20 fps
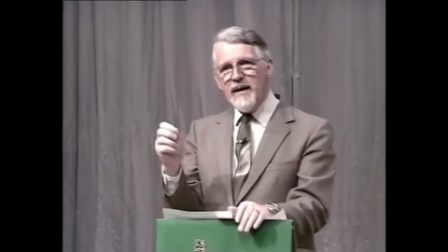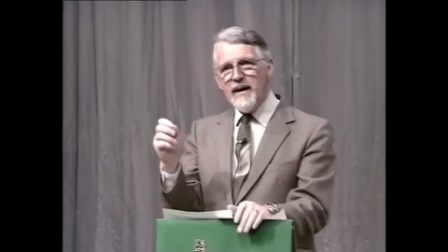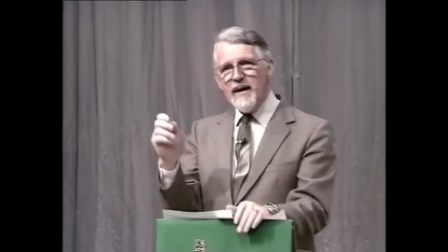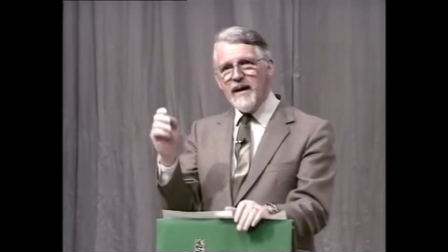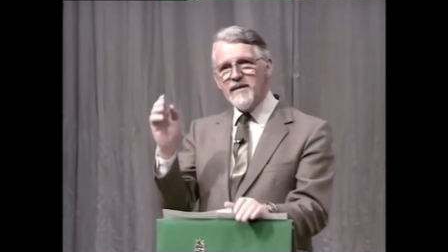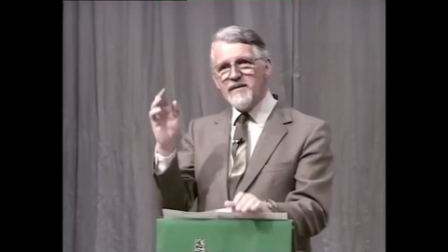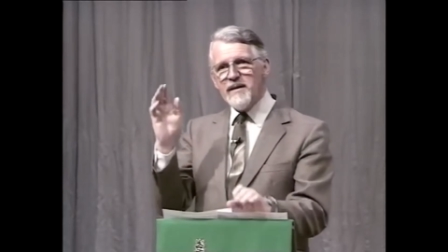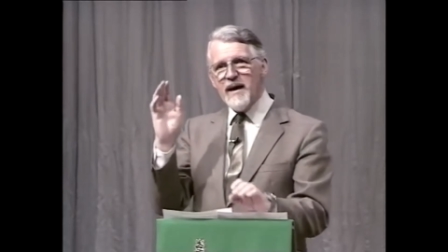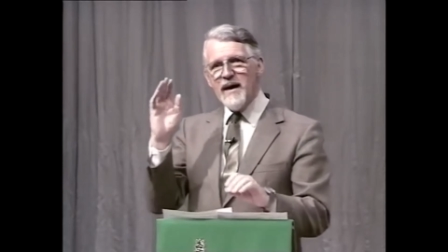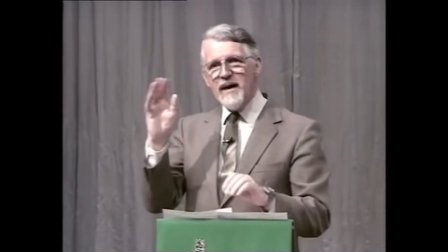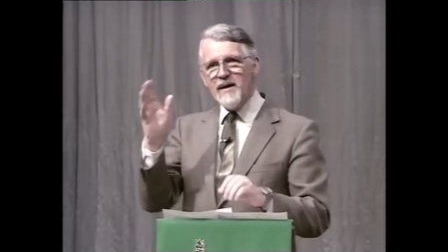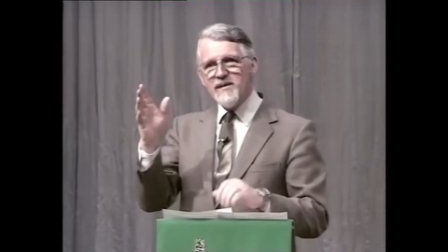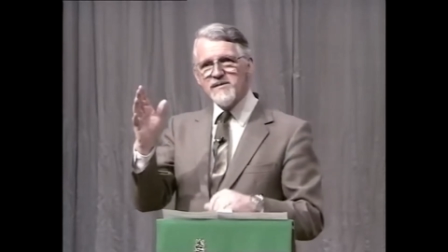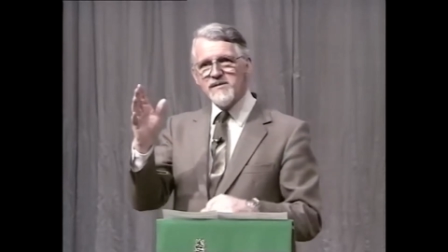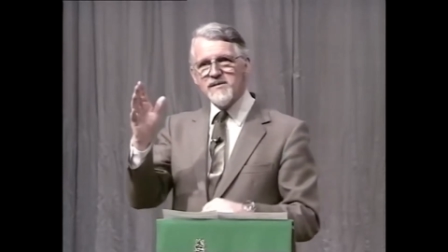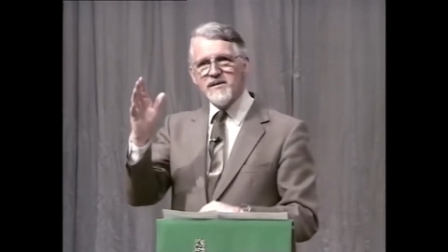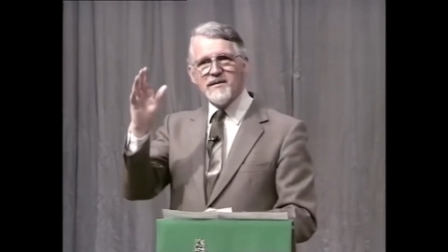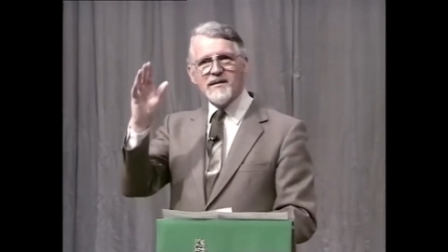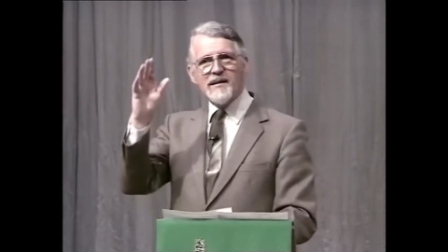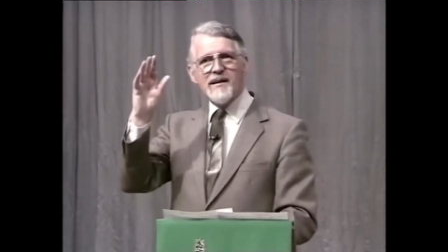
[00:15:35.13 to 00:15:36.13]
It
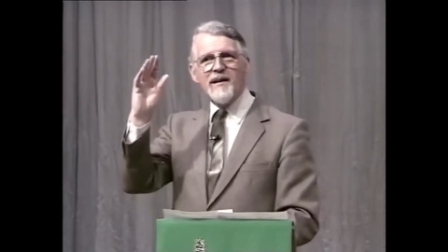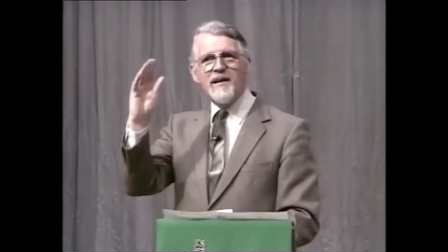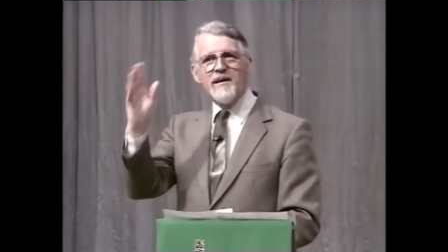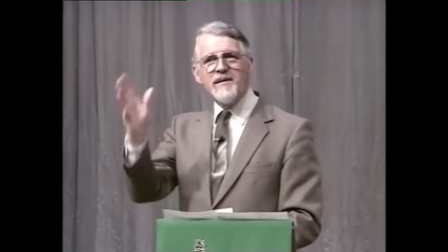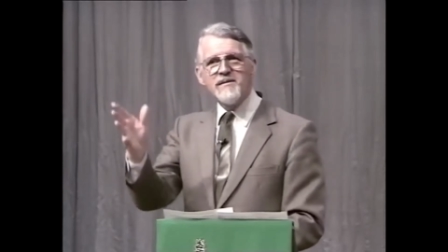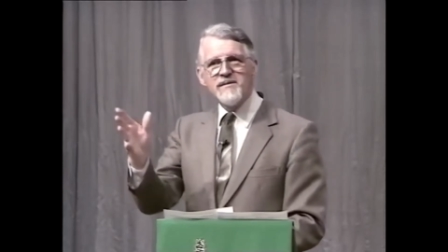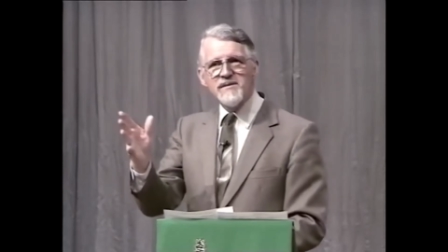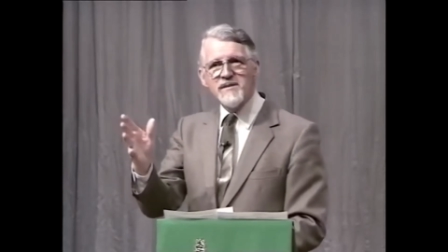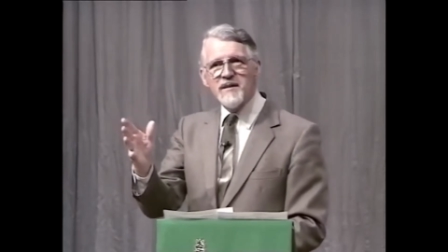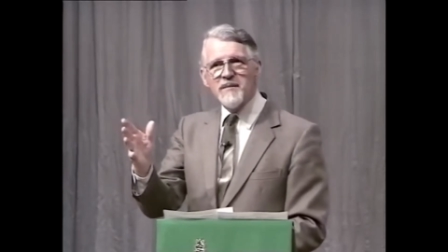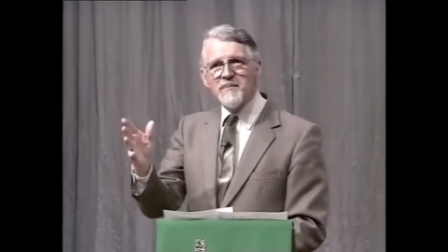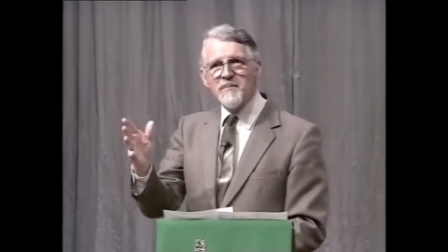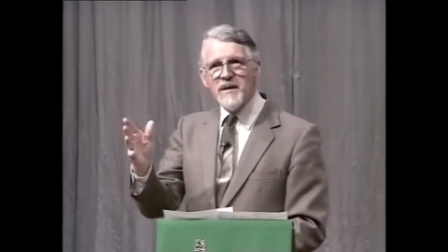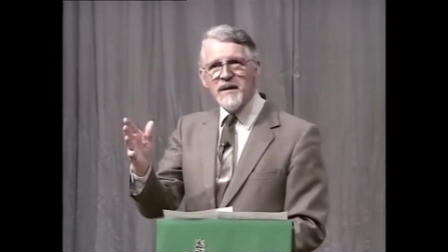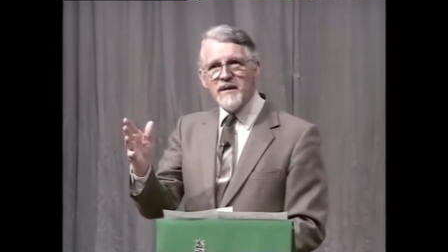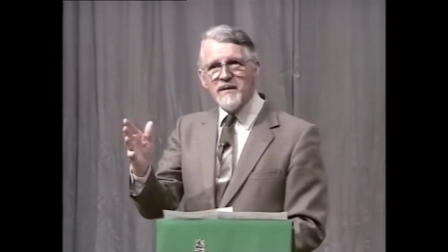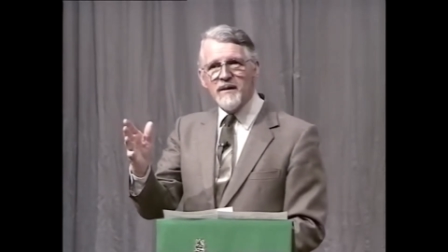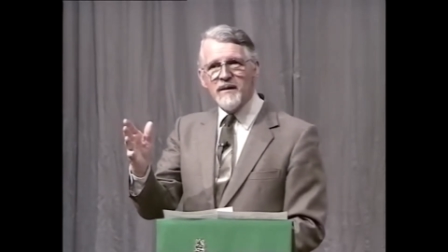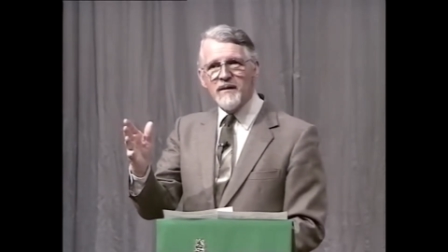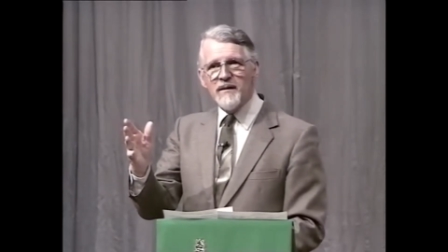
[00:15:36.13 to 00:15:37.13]
has the cleansing
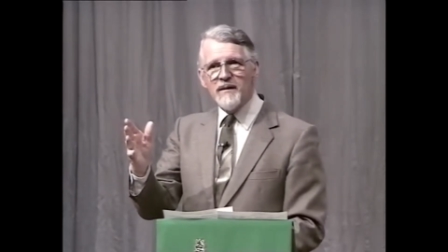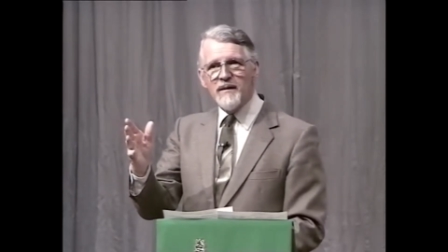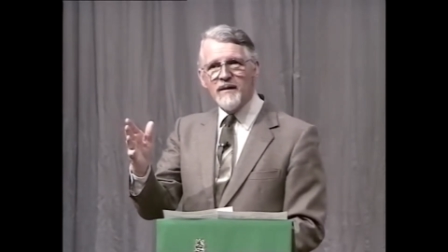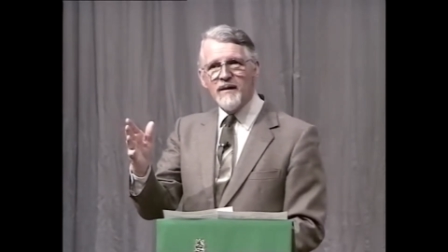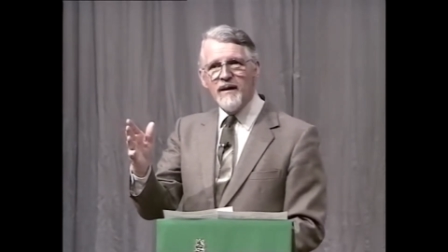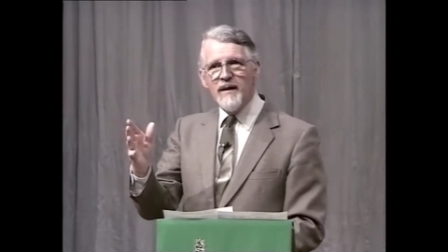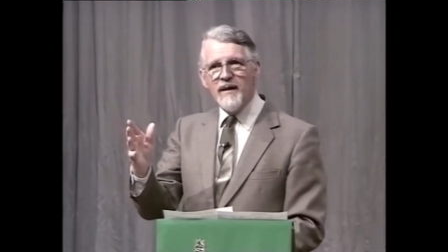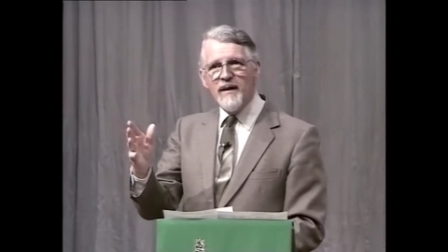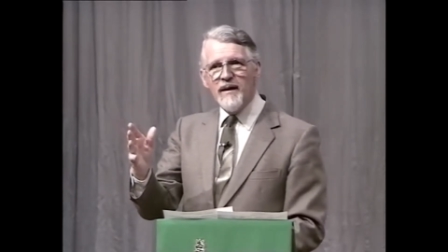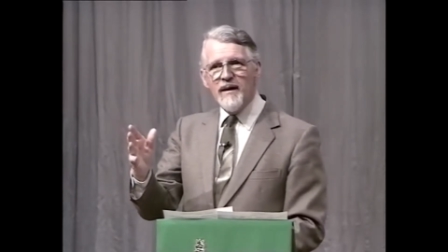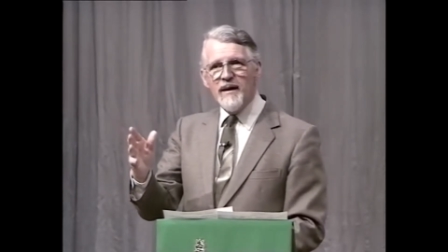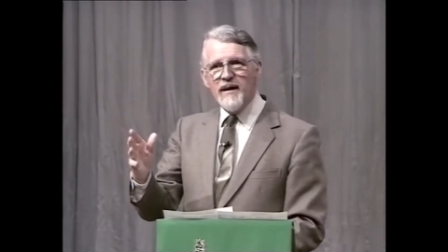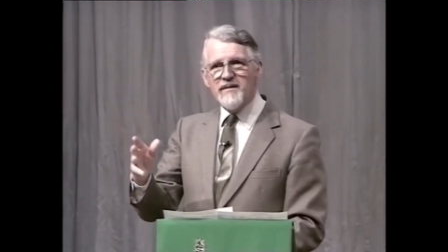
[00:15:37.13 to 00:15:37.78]
meaning,